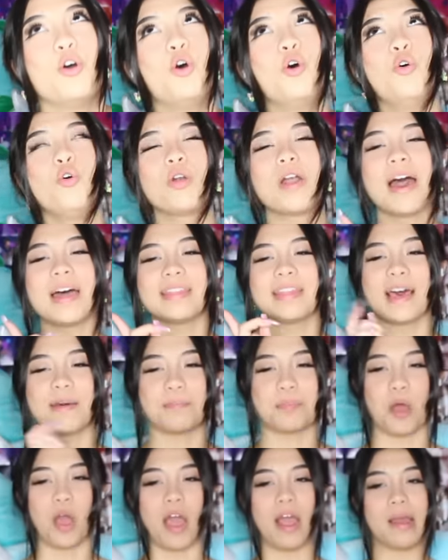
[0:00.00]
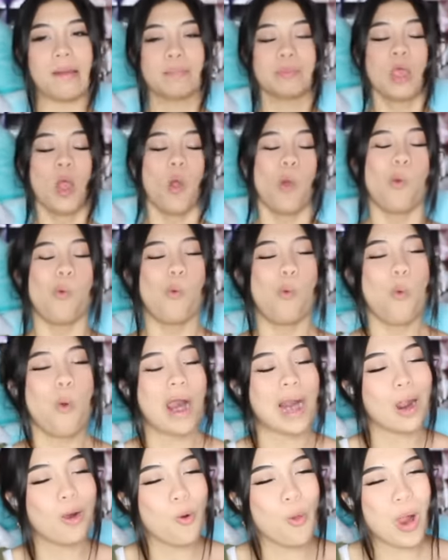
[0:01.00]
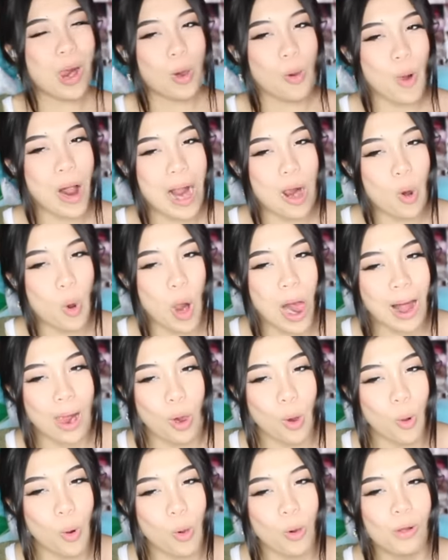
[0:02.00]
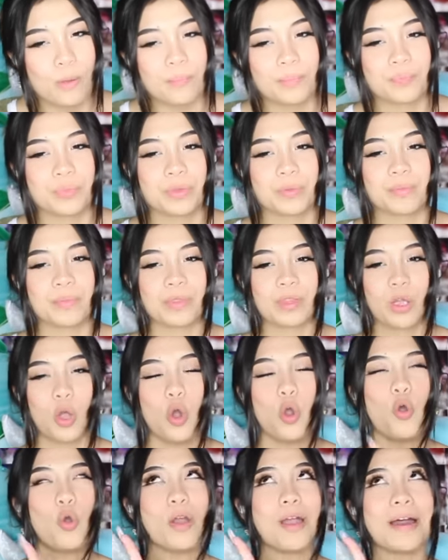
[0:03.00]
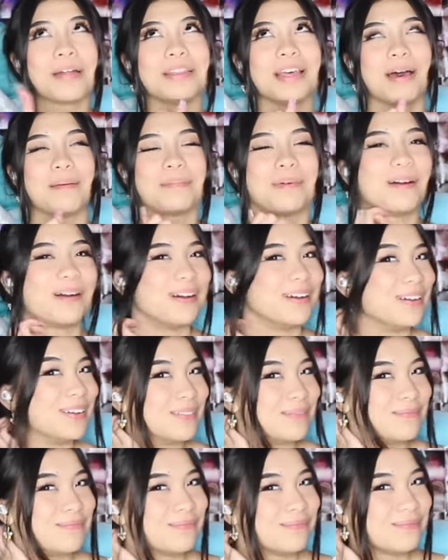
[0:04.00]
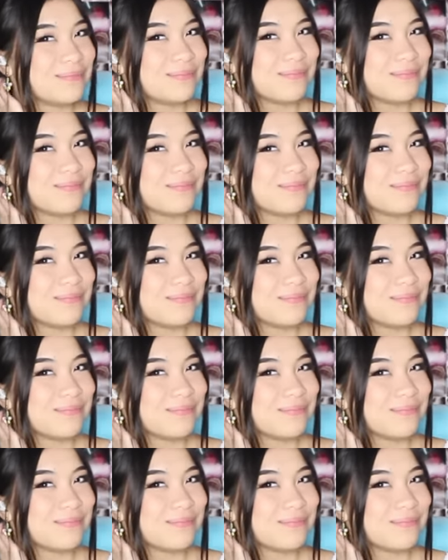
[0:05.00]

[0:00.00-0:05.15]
Who got that part? Wow. Who got that part?